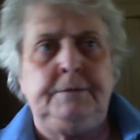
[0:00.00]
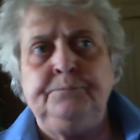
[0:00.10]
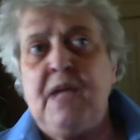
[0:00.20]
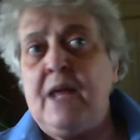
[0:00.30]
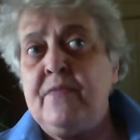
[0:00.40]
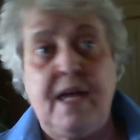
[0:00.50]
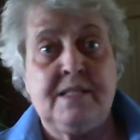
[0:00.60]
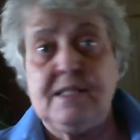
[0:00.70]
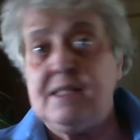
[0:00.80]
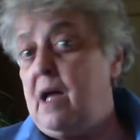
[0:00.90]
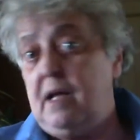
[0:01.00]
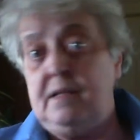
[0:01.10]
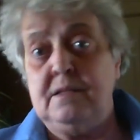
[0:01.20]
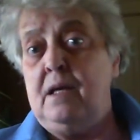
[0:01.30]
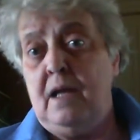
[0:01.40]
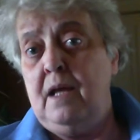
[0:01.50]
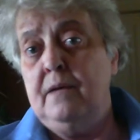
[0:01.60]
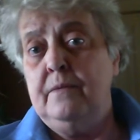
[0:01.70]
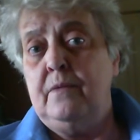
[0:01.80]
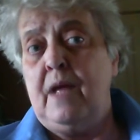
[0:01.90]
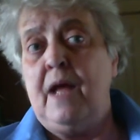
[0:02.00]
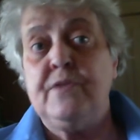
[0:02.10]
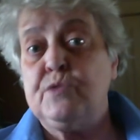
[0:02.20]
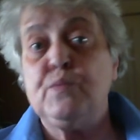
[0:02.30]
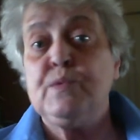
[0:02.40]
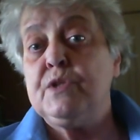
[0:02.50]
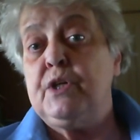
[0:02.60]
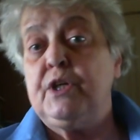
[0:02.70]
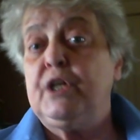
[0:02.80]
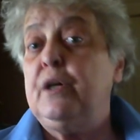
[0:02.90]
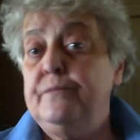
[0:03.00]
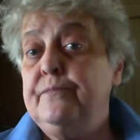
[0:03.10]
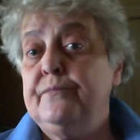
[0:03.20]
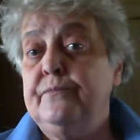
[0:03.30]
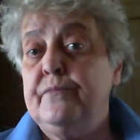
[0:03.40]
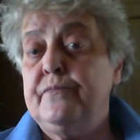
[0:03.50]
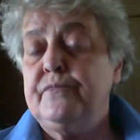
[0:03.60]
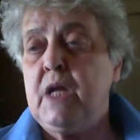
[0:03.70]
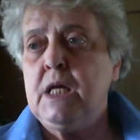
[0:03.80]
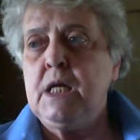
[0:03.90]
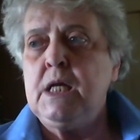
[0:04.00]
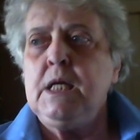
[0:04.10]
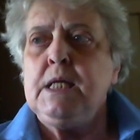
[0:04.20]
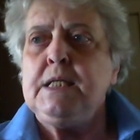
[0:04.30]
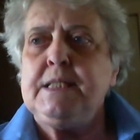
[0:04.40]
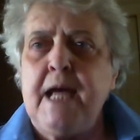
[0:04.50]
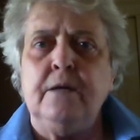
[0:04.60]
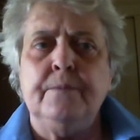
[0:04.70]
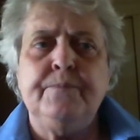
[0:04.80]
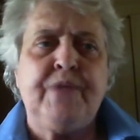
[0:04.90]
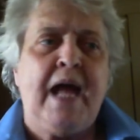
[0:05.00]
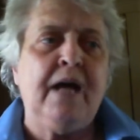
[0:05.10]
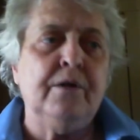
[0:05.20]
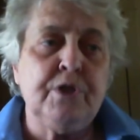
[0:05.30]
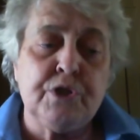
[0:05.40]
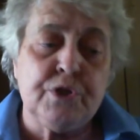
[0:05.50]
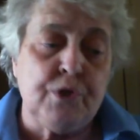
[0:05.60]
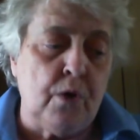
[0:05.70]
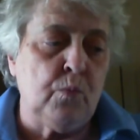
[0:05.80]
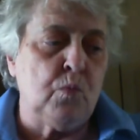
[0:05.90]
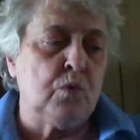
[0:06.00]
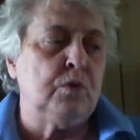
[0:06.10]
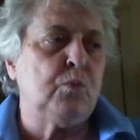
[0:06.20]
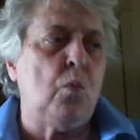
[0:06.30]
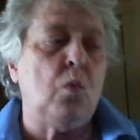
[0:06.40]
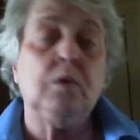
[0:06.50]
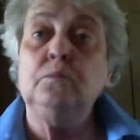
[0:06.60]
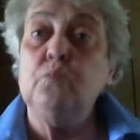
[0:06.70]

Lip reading: And that's not how this one's going to go. Now, how do you start a world war?